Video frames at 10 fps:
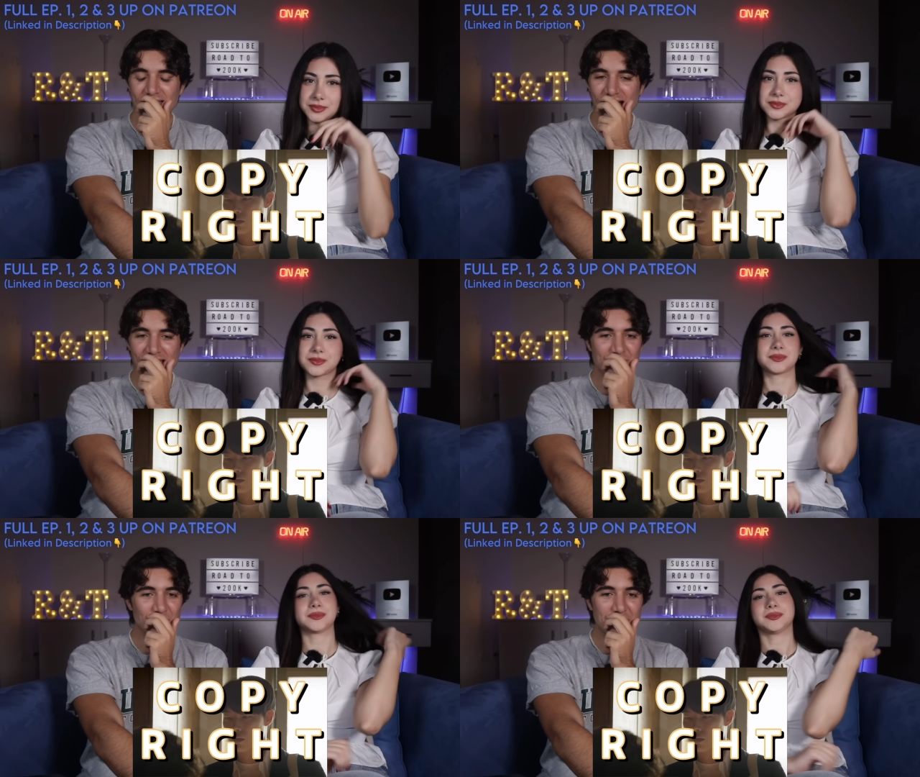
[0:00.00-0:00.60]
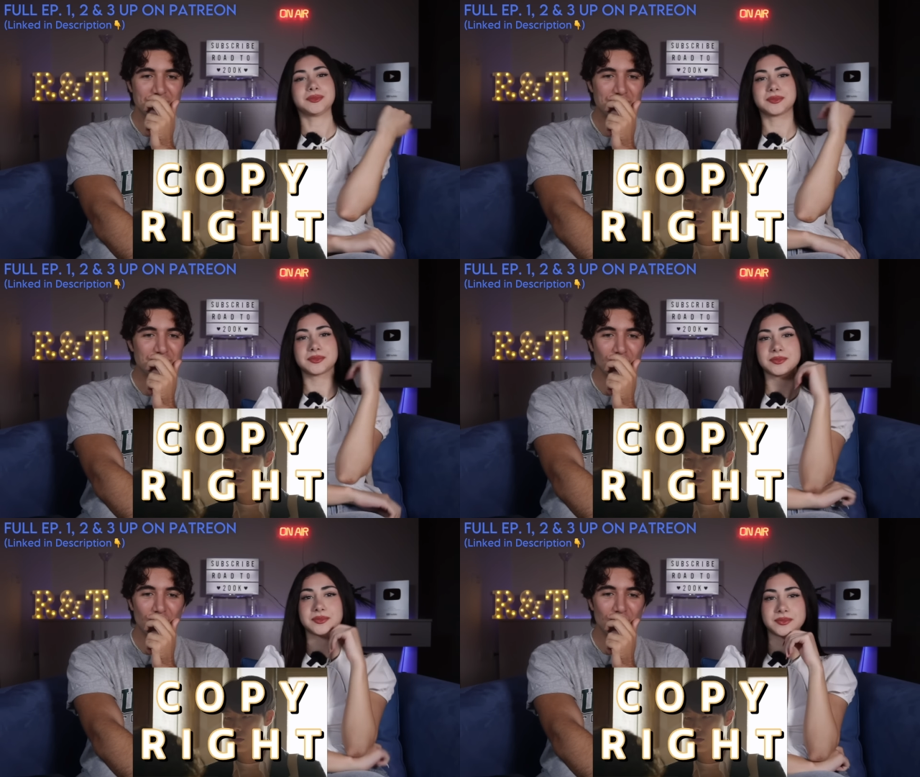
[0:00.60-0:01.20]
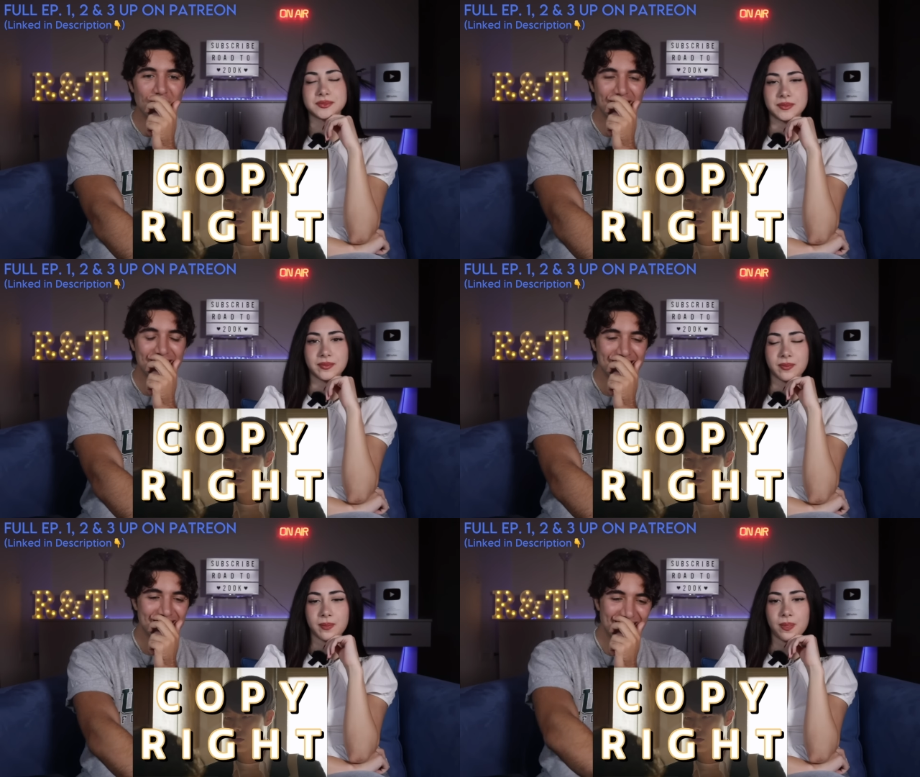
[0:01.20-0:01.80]
Speaker 1: I know him so well.
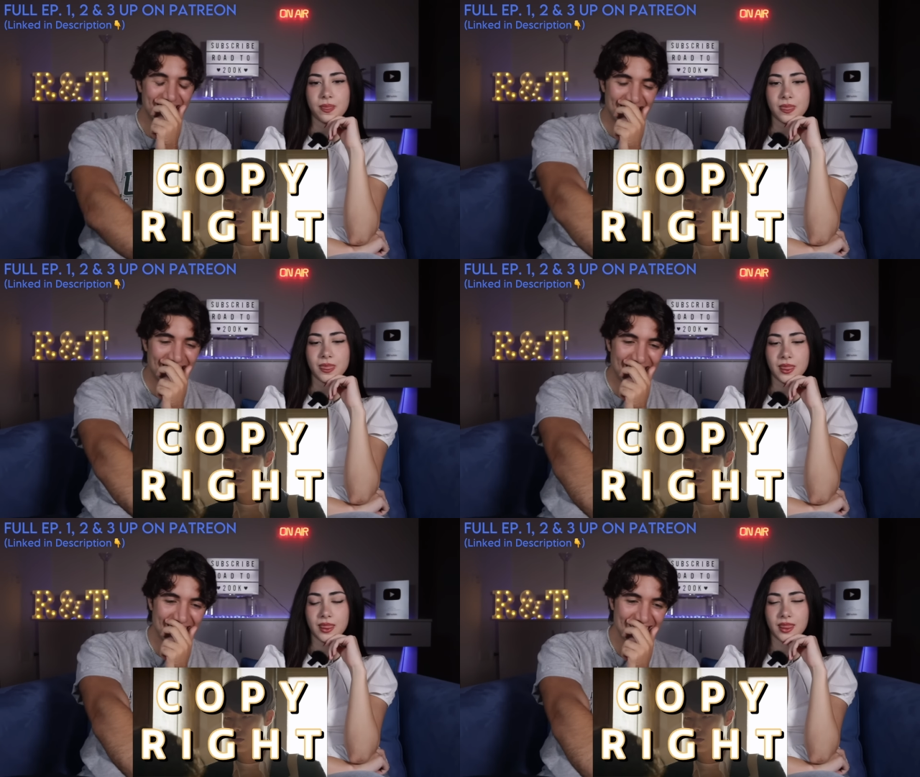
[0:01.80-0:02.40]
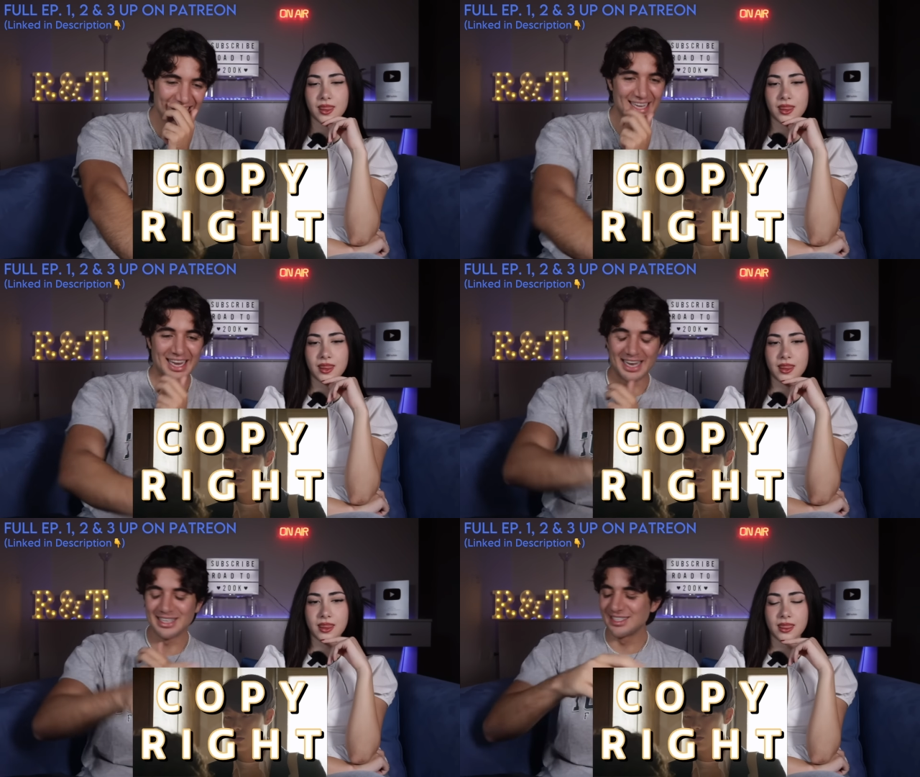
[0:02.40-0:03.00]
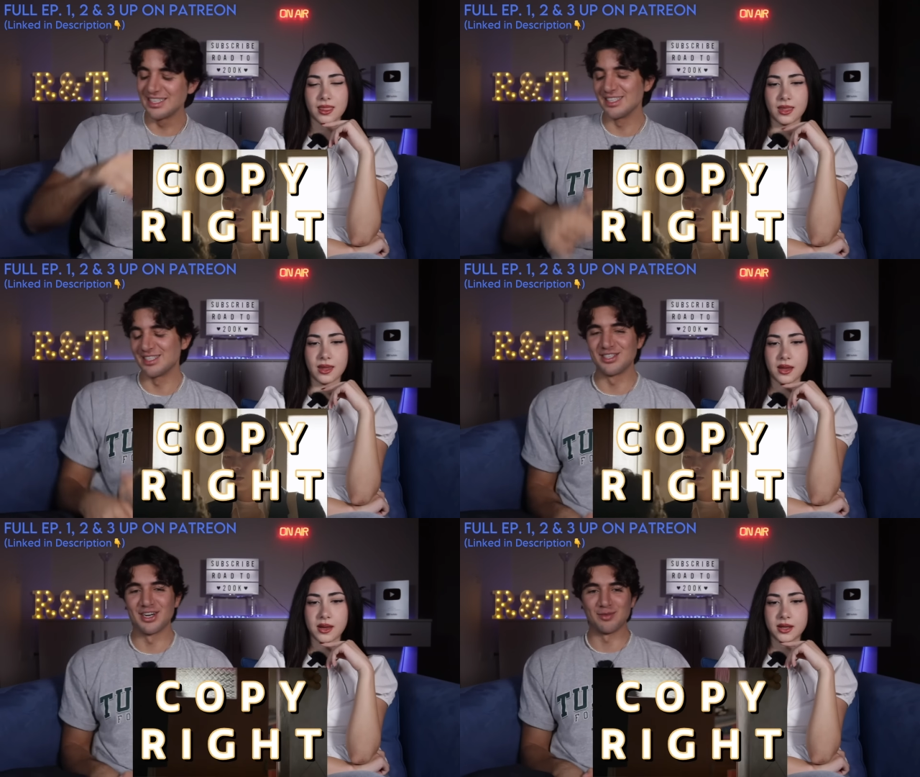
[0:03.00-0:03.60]
Ah, I'll see his
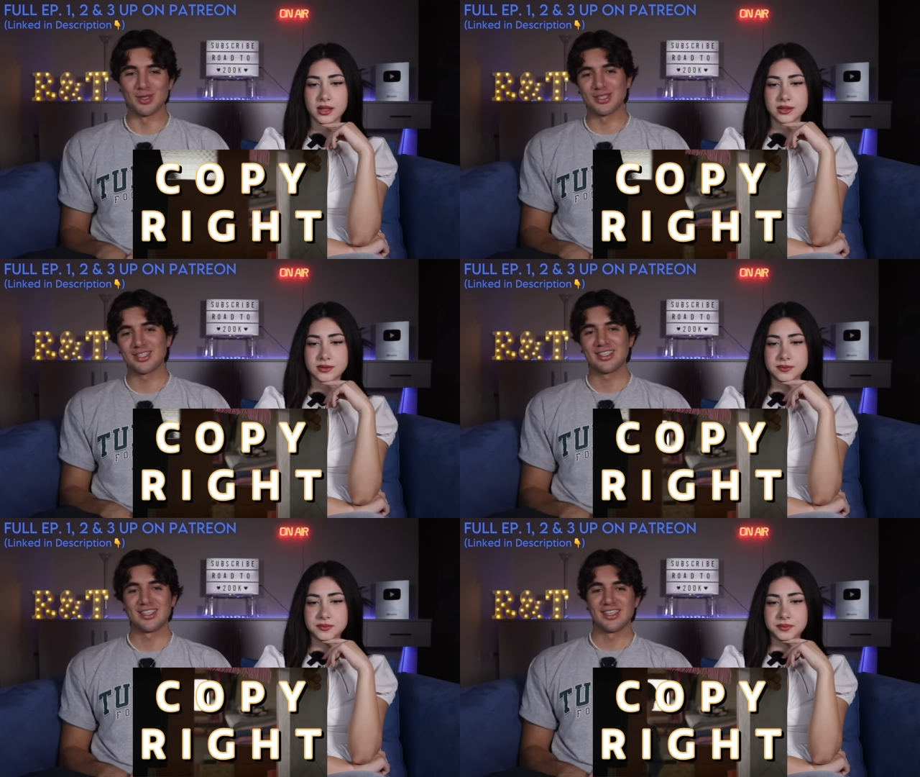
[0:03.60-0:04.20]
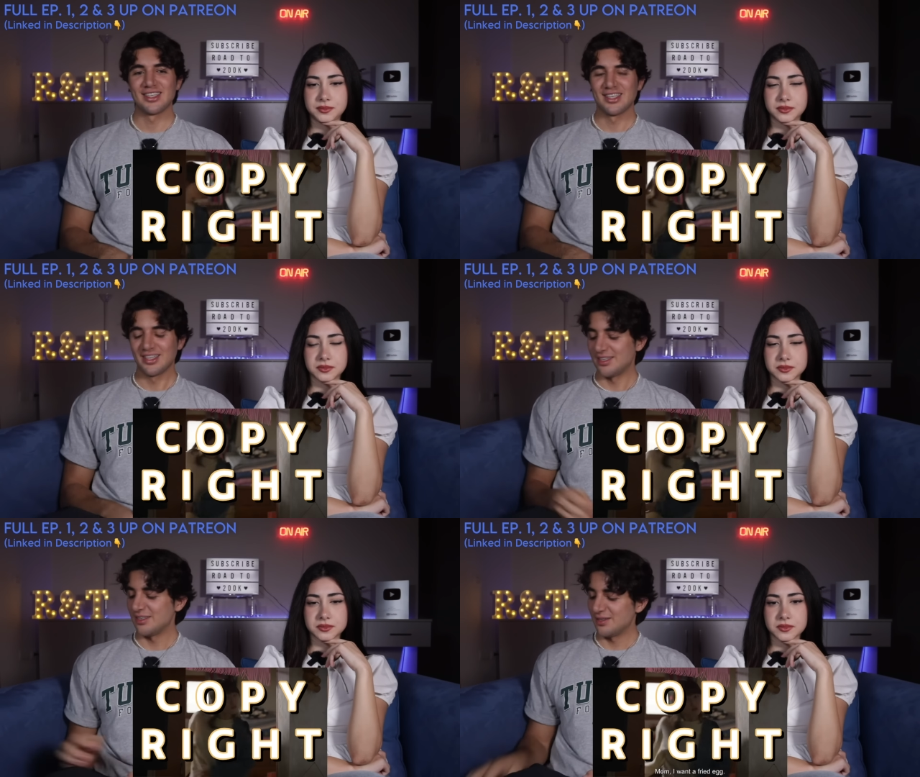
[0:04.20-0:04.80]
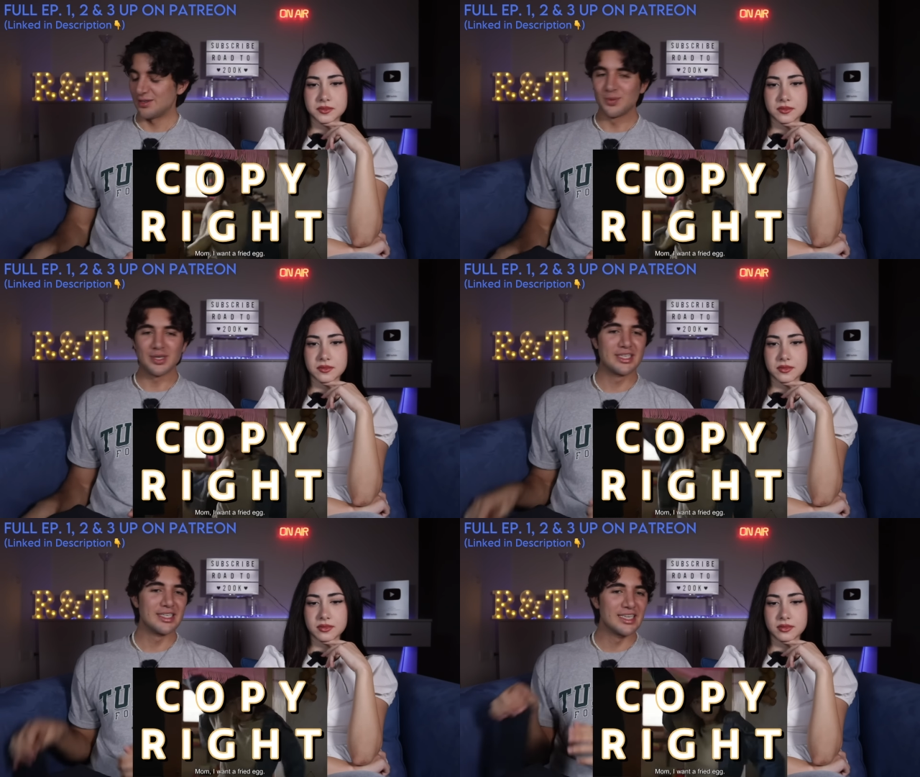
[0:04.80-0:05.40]
dramas. What's
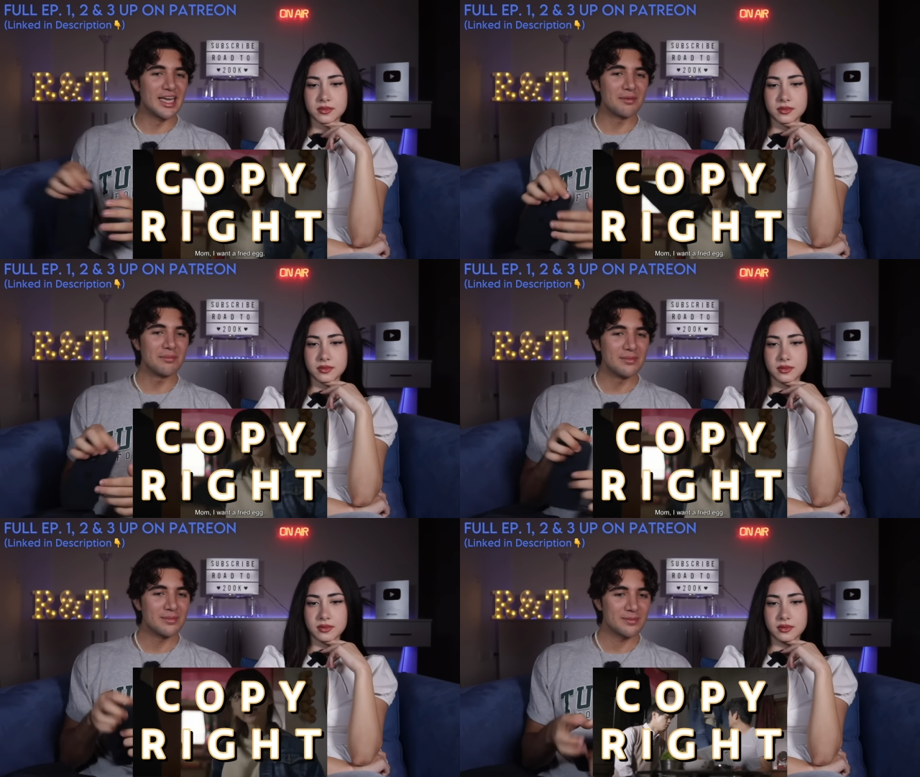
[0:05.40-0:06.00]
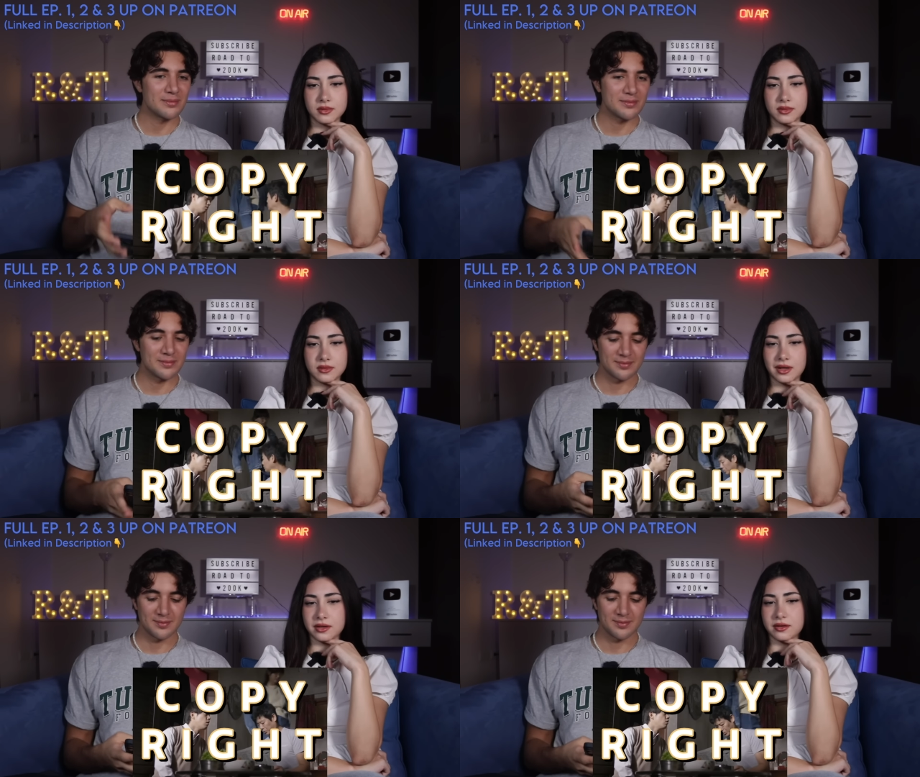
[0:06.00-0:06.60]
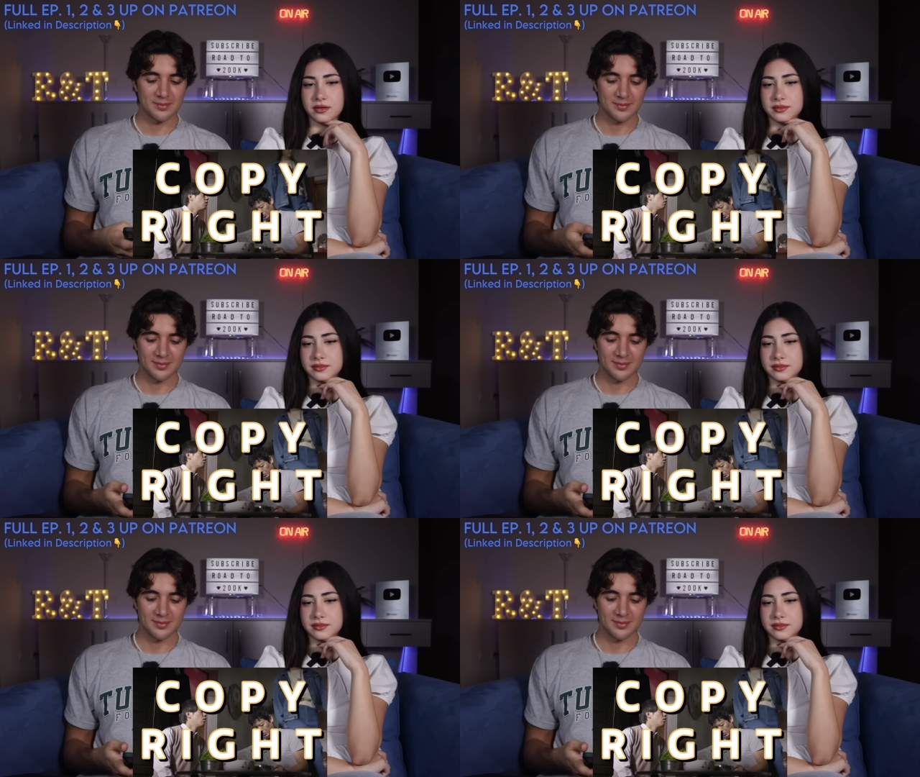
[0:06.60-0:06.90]
his name? I don't know.